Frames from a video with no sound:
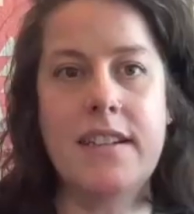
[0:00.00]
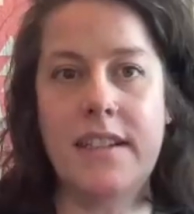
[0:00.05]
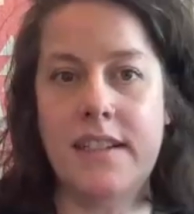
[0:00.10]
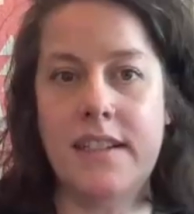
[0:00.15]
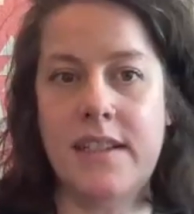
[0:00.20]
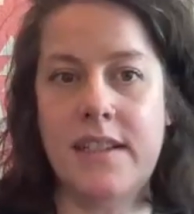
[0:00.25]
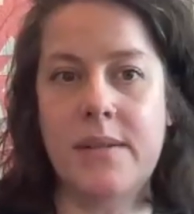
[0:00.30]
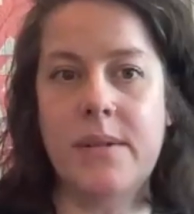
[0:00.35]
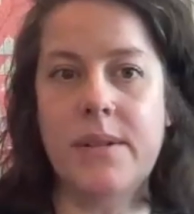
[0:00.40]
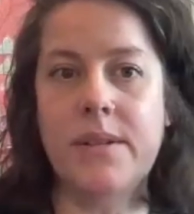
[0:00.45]

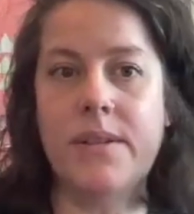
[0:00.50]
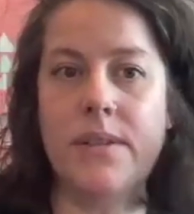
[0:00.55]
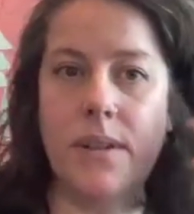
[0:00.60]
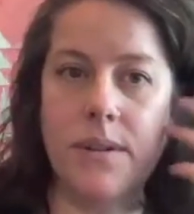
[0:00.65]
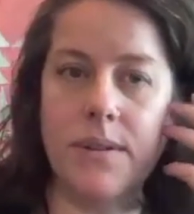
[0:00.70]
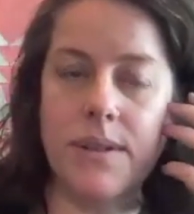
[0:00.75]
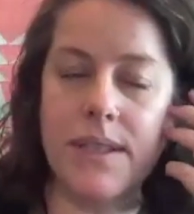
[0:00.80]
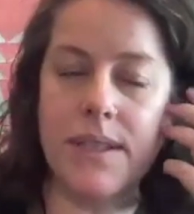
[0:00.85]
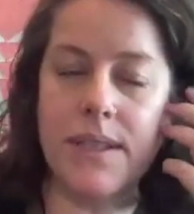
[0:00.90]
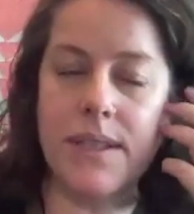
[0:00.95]
since it was
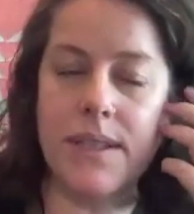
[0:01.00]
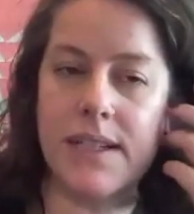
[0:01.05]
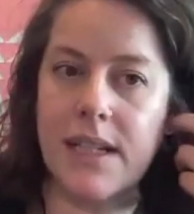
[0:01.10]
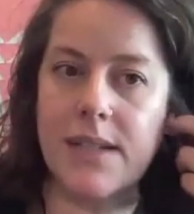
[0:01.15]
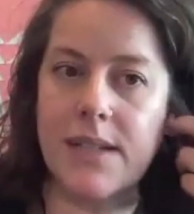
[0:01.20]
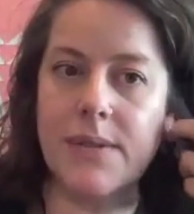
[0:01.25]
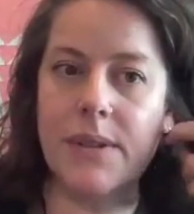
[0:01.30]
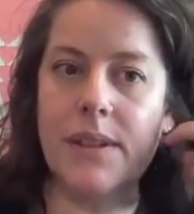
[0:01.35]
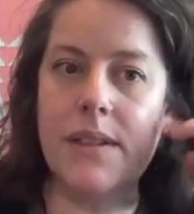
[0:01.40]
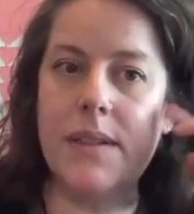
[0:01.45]
so
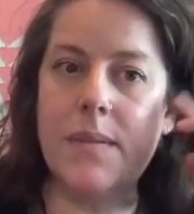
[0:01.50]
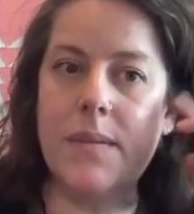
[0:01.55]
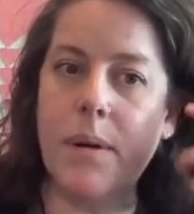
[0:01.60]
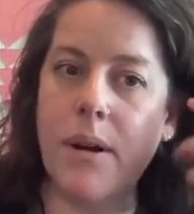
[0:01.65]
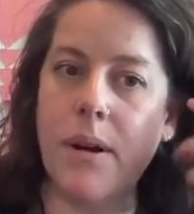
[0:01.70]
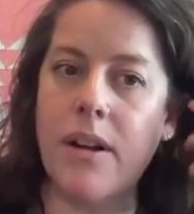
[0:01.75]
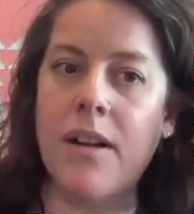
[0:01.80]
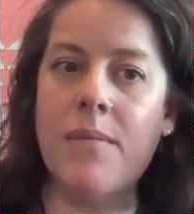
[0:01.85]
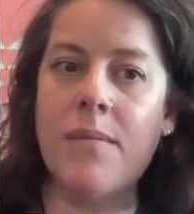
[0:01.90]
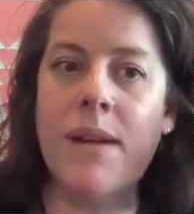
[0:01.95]
successful, this
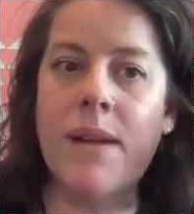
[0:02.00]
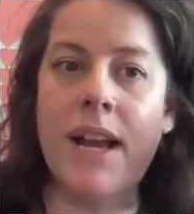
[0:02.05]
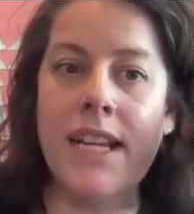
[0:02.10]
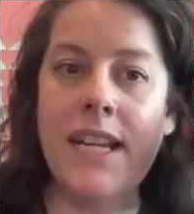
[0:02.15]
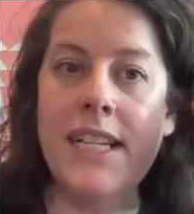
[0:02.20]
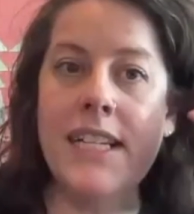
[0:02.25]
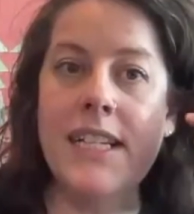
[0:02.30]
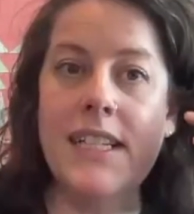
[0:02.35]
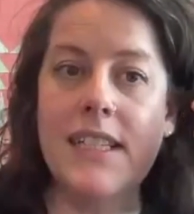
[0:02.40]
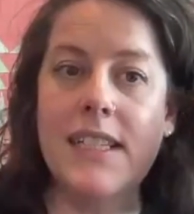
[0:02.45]
program,
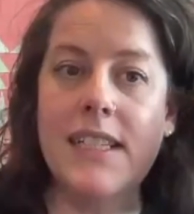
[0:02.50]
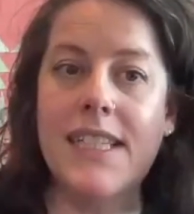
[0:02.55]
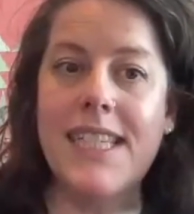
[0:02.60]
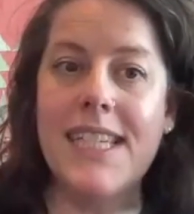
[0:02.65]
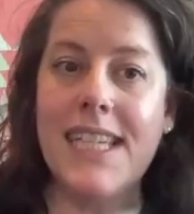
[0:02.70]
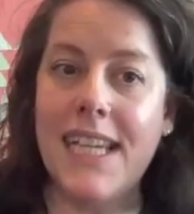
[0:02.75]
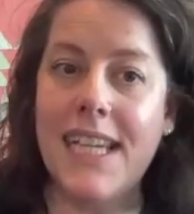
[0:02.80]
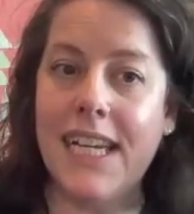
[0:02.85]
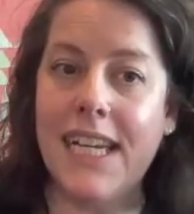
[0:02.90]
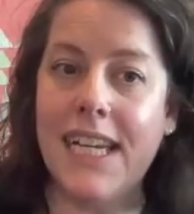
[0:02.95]
and it
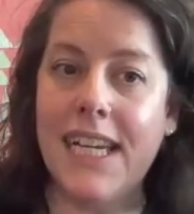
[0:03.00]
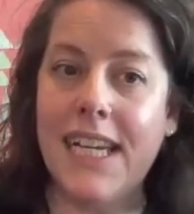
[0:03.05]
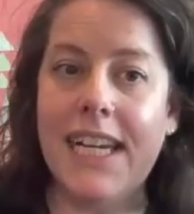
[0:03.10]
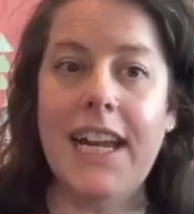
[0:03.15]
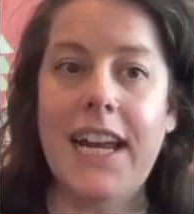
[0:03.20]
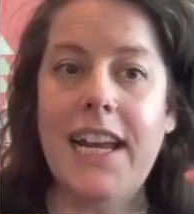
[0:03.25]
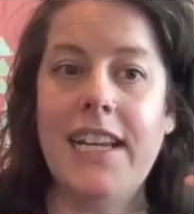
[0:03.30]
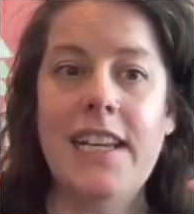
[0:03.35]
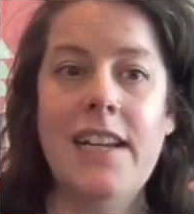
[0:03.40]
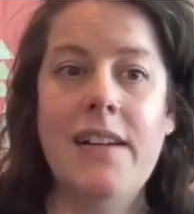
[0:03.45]
did.
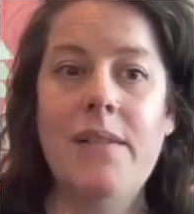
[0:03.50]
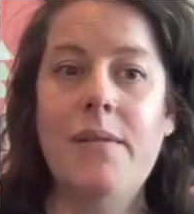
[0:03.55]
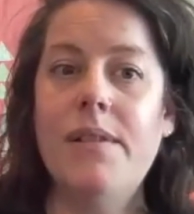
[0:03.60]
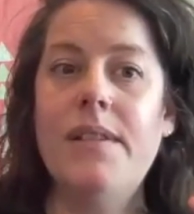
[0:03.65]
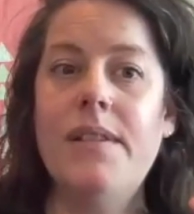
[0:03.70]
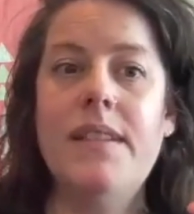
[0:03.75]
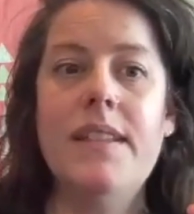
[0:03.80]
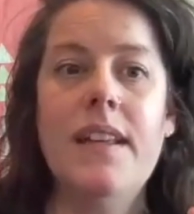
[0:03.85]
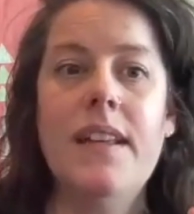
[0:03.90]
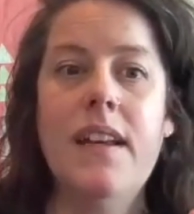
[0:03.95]
And it
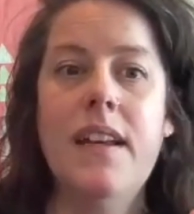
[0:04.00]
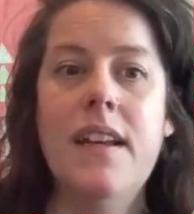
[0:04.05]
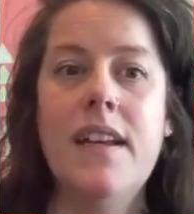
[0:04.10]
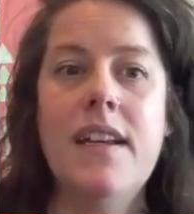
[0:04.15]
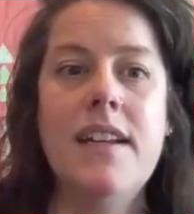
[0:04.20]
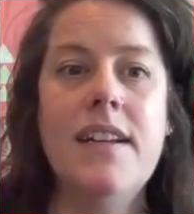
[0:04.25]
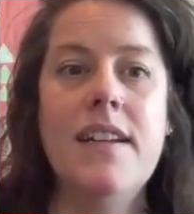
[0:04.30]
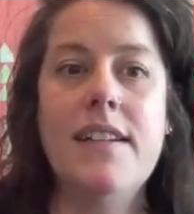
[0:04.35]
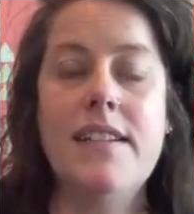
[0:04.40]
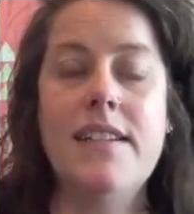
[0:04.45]
was
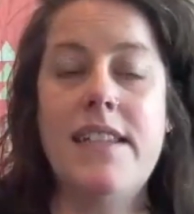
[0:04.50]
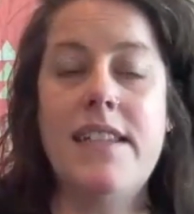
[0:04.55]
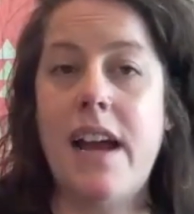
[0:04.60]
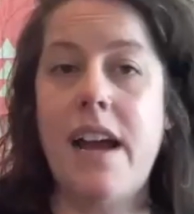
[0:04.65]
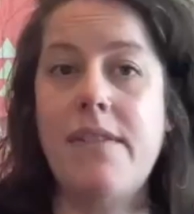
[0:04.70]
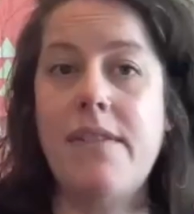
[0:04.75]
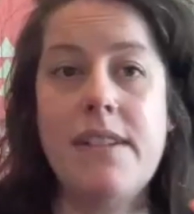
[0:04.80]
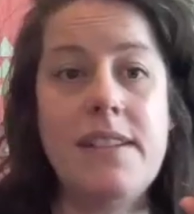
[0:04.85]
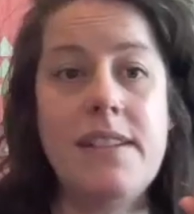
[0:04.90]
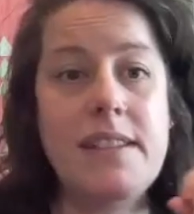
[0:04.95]

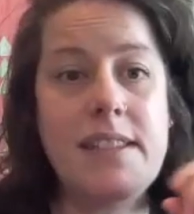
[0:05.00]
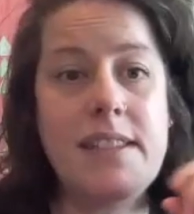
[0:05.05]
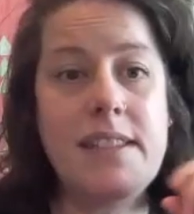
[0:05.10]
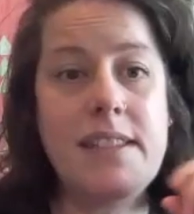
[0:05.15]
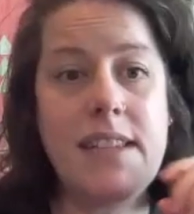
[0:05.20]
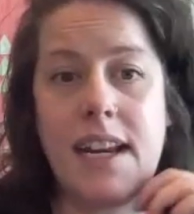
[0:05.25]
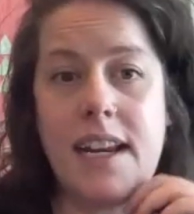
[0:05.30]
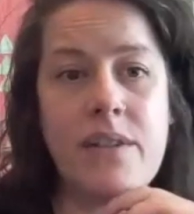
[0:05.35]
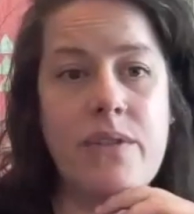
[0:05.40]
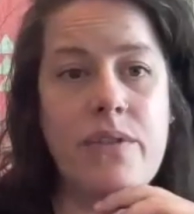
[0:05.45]

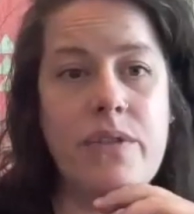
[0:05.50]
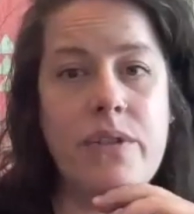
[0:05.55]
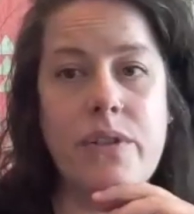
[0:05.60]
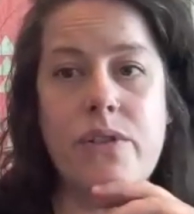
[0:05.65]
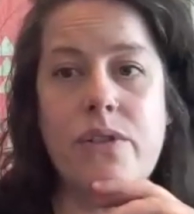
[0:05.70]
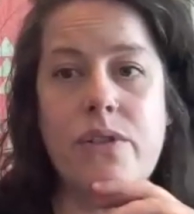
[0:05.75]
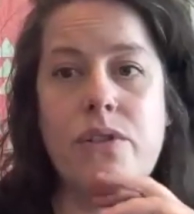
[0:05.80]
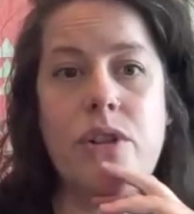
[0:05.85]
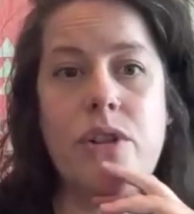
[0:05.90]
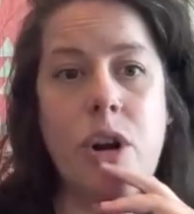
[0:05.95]
devastating for
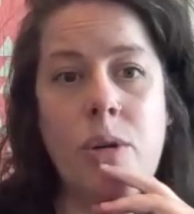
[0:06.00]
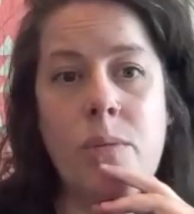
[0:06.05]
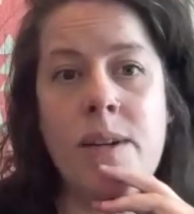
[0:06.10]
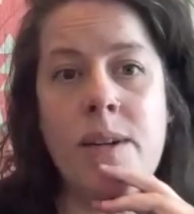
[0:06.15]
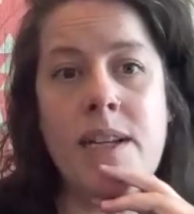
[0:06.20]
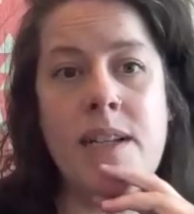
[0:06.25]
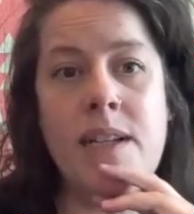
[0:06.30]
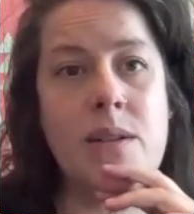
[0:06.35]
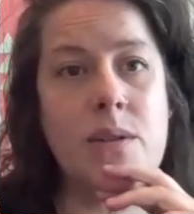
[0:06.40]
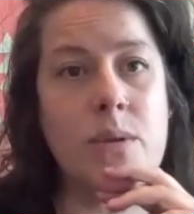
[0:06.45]
so
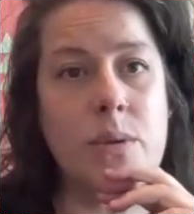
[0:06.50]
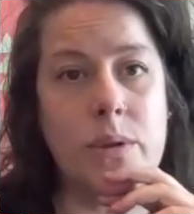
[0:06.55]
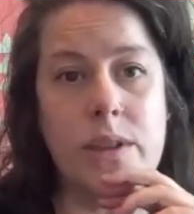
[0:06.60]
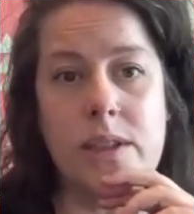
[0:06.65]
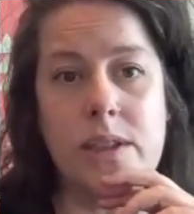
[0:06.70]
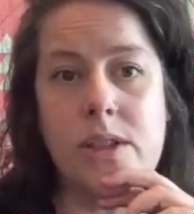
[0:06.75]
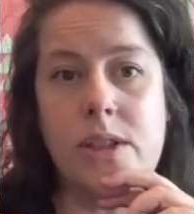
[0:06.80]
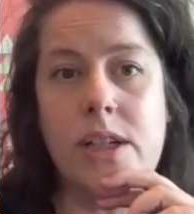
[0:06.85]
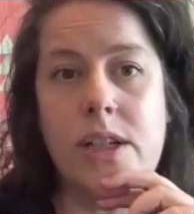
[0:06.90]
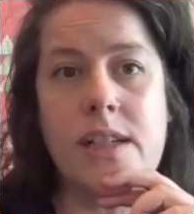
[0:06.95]
many school
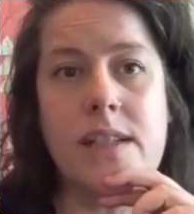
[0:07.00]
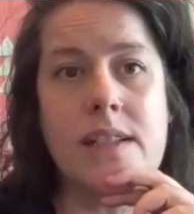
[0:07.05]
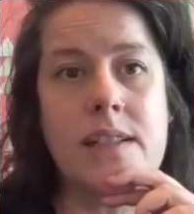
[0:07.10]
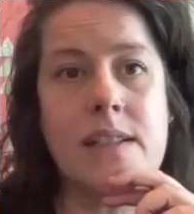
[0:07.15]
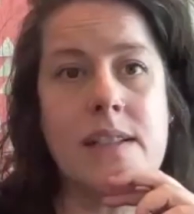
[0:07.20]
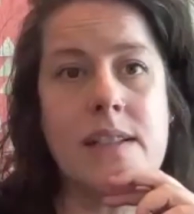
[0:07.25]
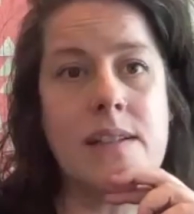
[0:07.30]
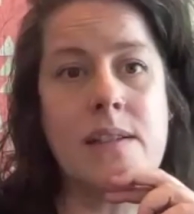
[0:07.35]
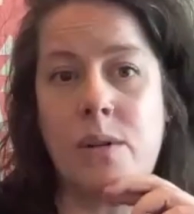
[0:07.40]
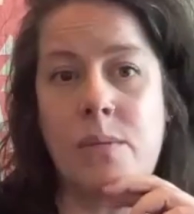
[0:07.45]
districts
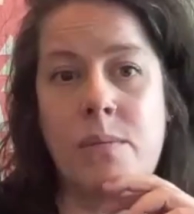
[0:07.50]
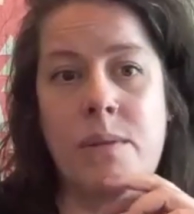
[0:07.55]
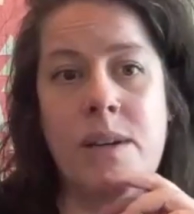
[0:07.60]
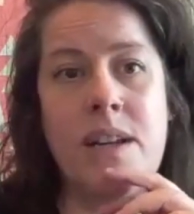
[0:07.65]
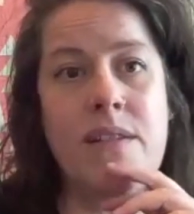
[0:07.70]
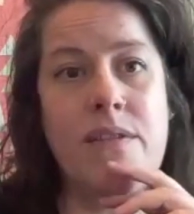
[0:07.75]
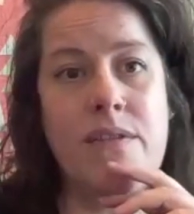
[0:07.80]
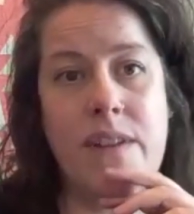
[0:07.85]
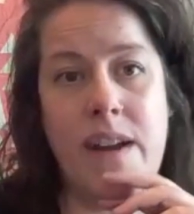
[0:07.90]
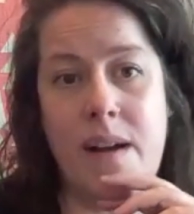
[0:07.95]
and so
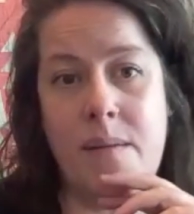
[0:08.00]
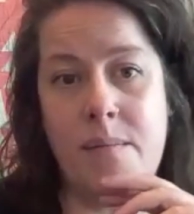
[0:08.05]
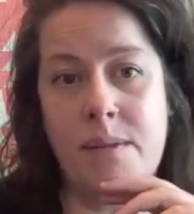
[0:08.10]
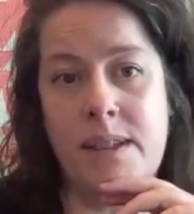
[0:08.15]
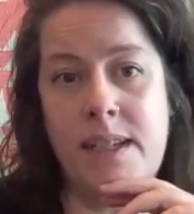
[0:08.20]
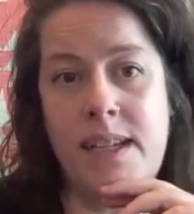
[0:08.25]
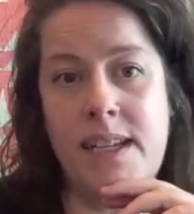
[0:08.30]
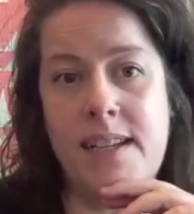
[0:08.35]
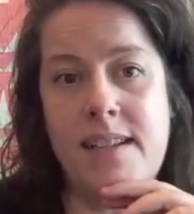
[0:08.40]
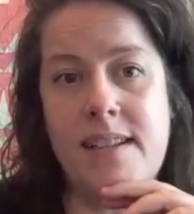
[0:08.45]
many
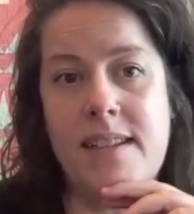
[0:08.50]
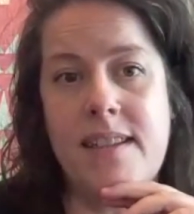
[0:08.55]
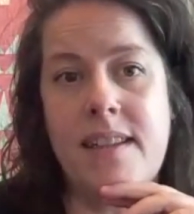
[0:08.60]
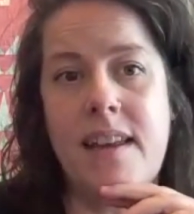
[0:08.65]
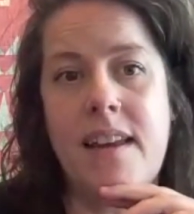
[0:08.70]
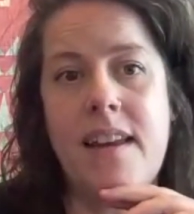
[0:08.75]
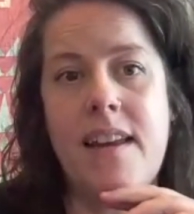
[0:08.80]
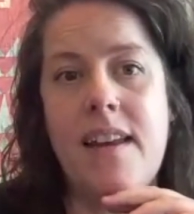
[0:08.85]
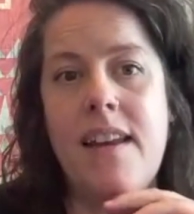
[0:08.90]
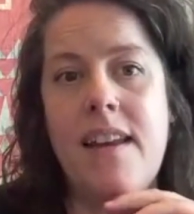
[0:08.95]
families
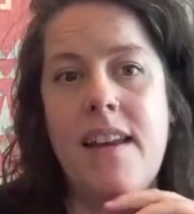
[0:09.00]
